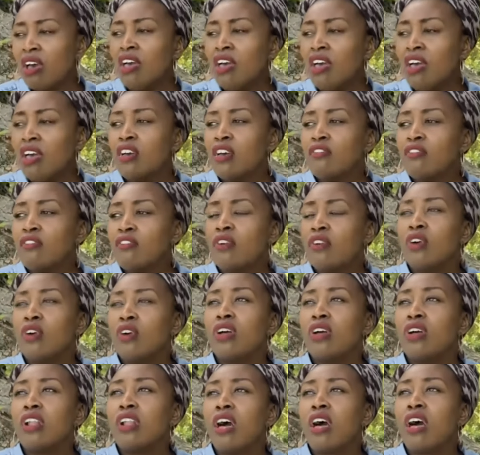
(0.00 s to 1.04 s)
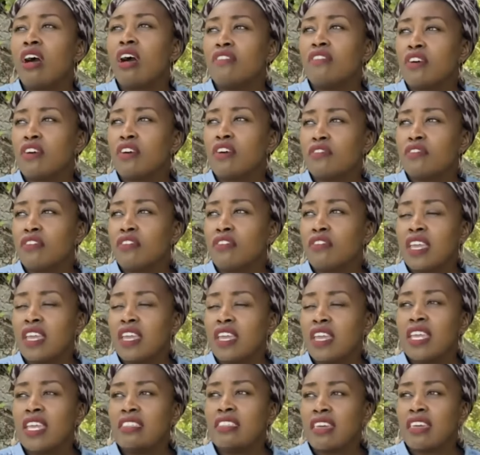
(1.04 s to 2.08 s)
full of the faith
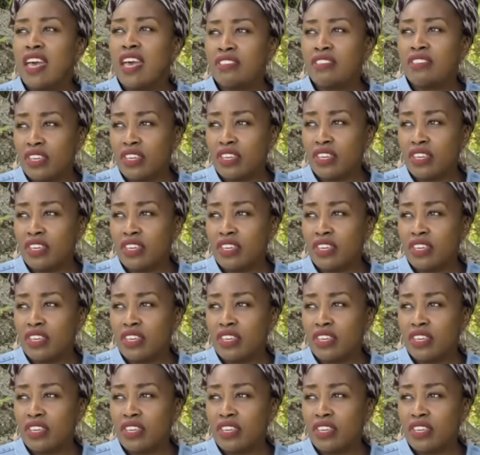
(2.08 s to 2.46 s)
that the